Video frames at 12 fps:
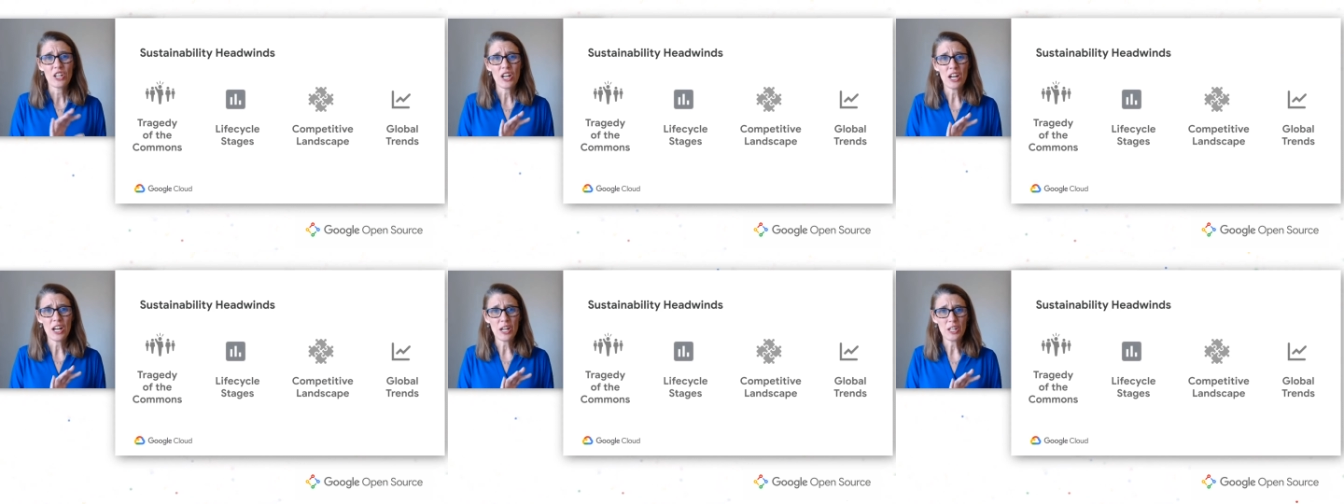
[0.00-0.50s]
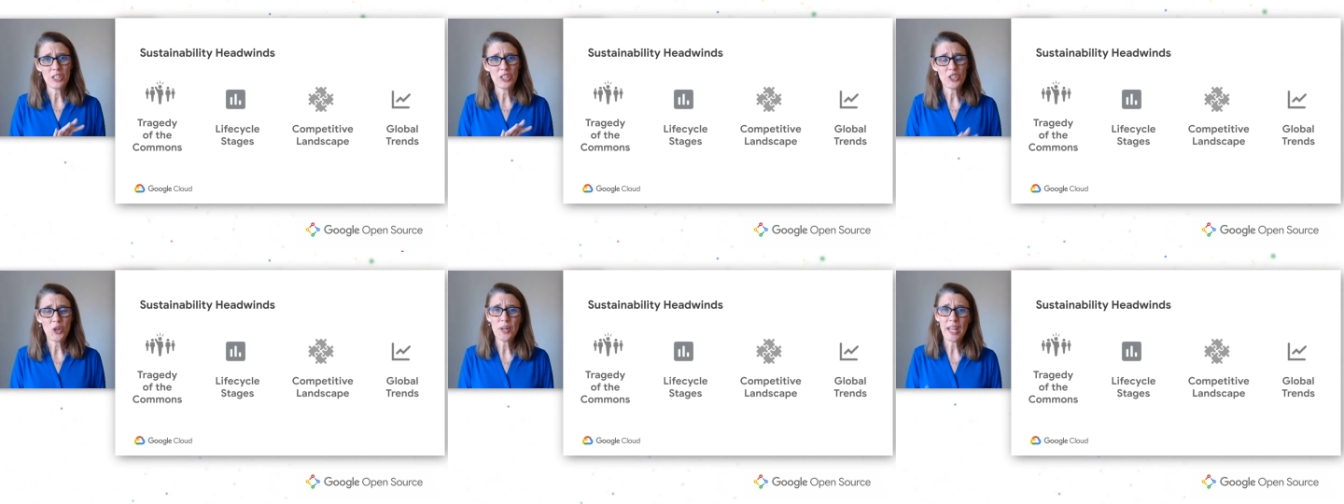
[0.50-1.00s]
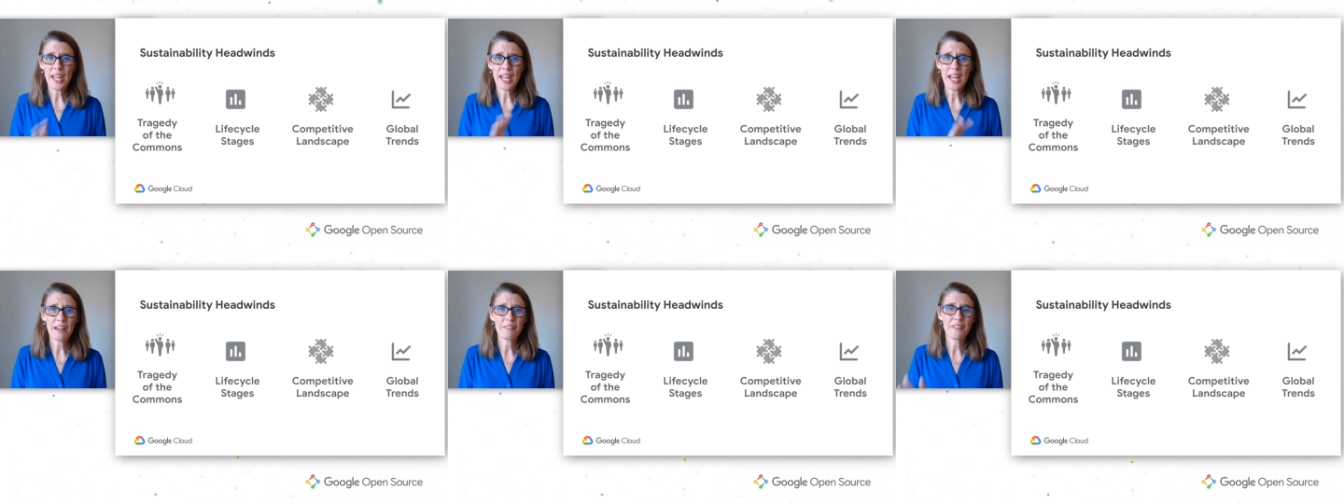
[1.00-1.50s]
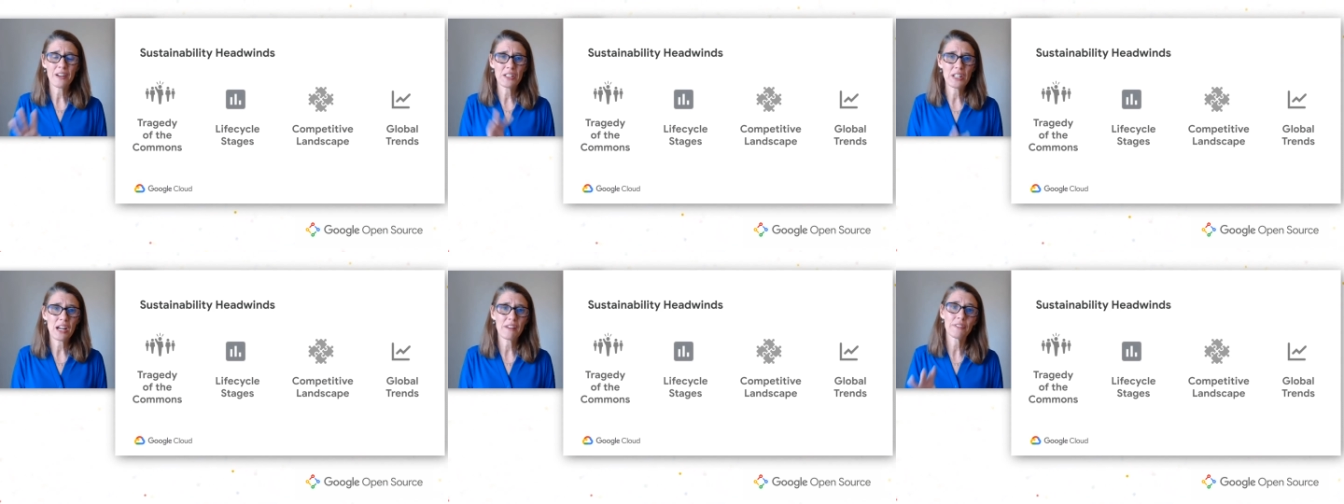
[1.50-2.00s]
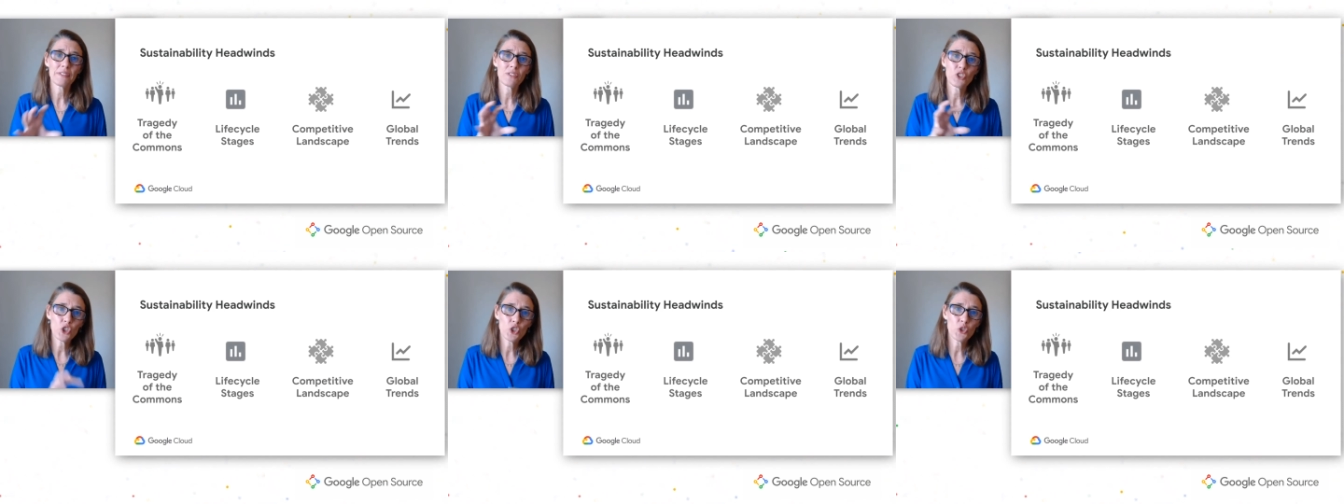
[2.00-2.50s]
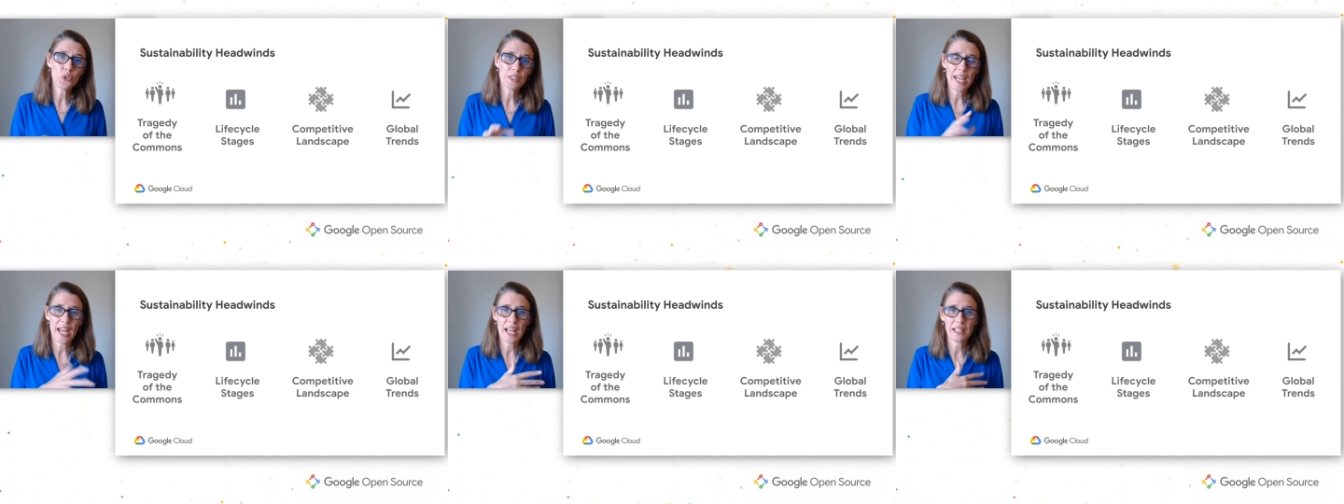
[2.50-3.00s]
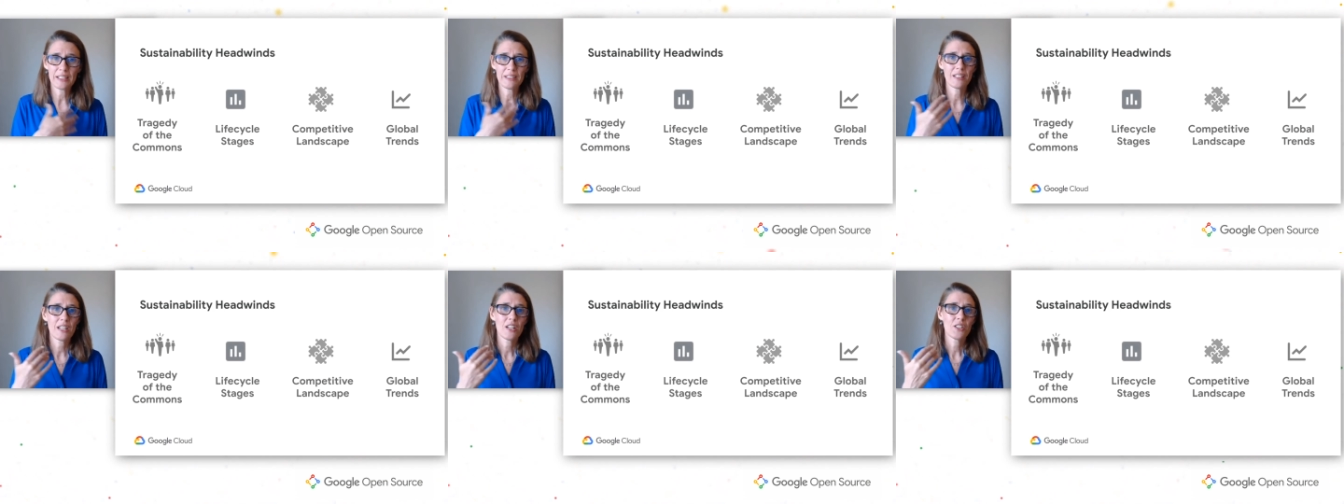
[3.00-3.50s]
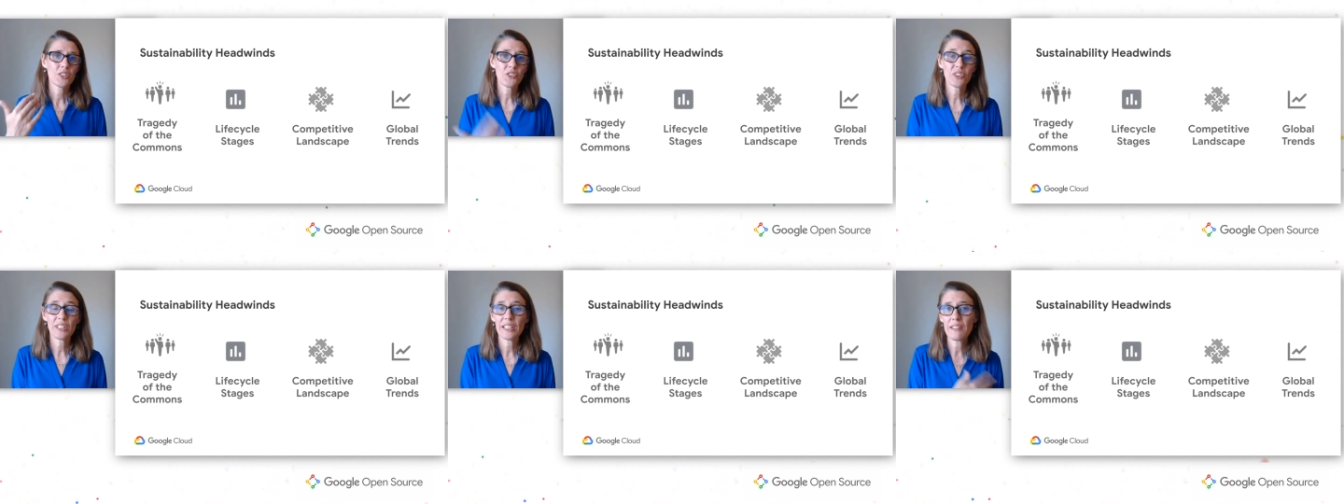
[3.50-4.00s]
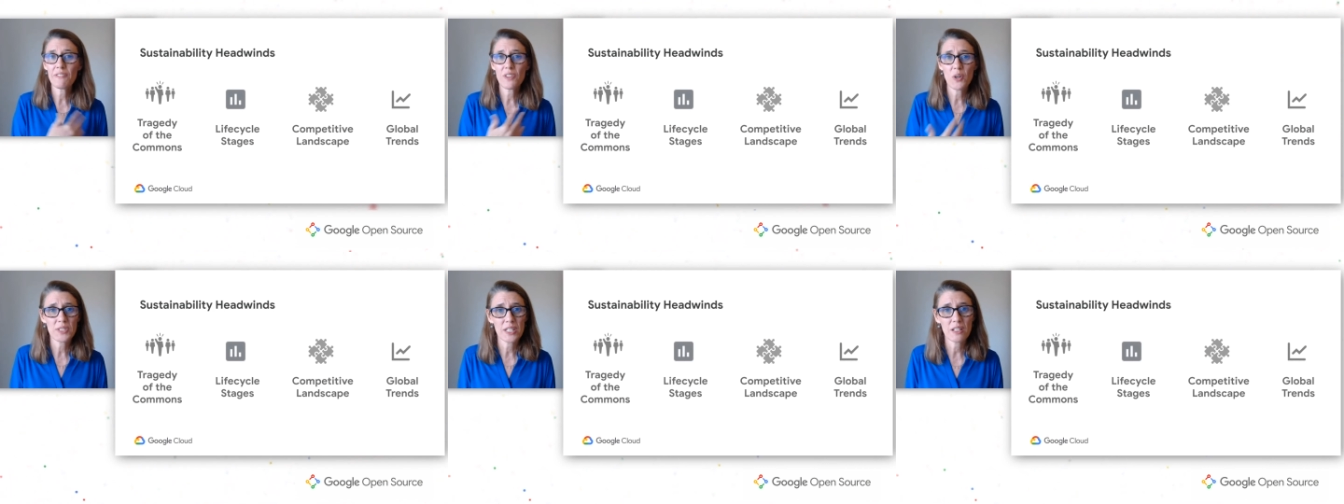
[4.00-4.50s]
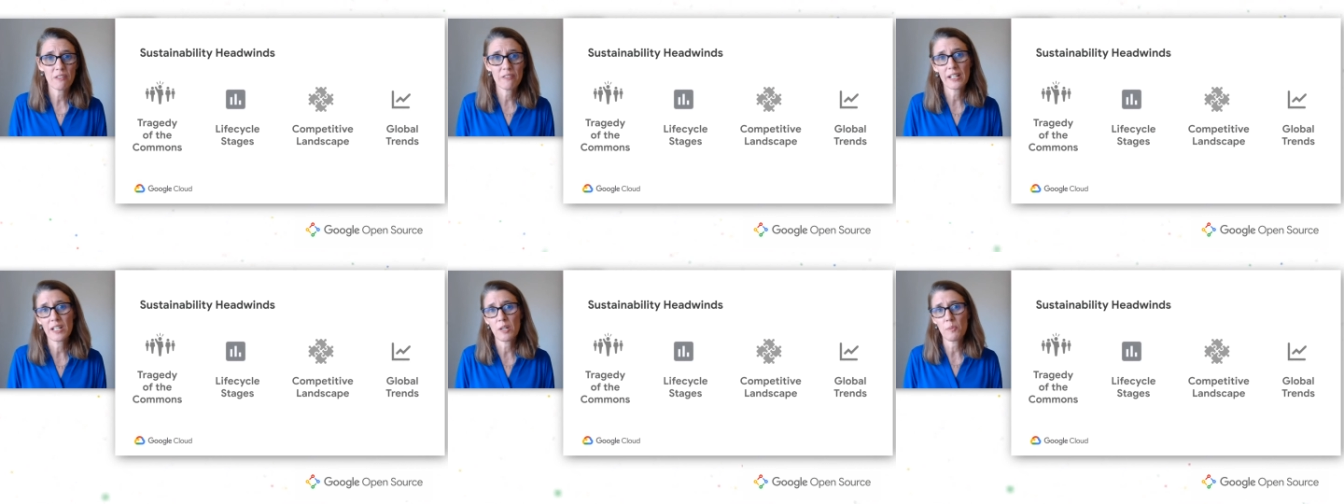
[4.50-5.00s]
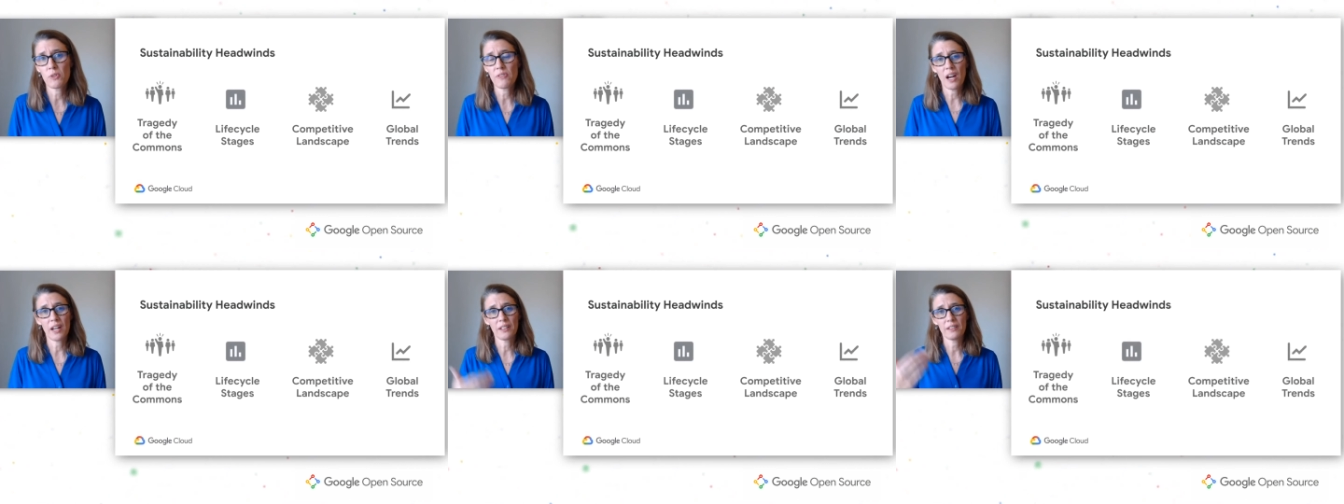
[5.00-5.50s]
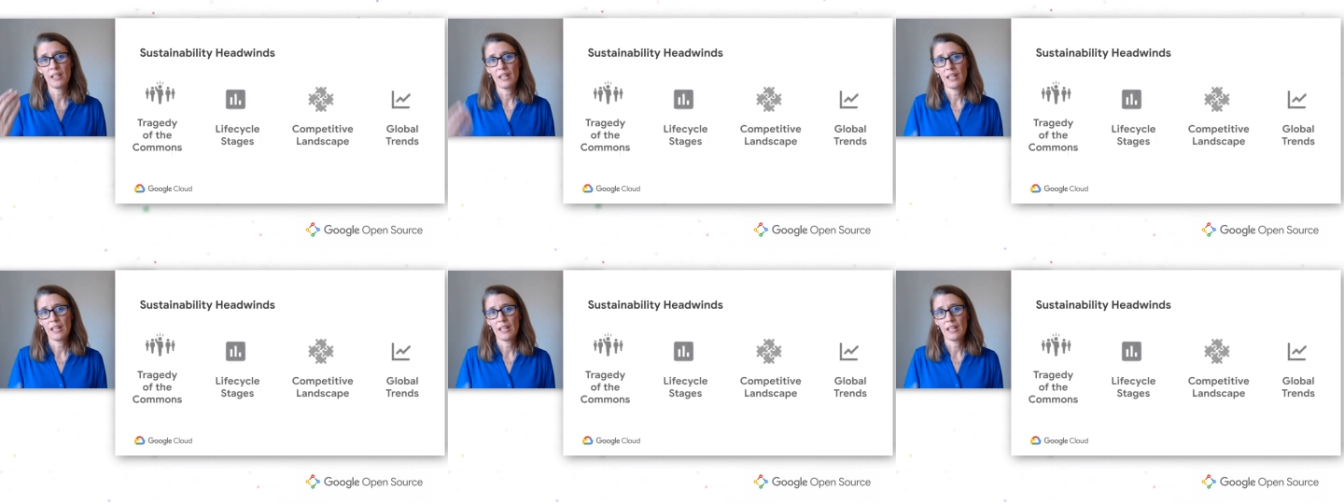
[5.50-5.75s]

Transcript: uh, you don't have enough new talent to relieve those that are ready to move on.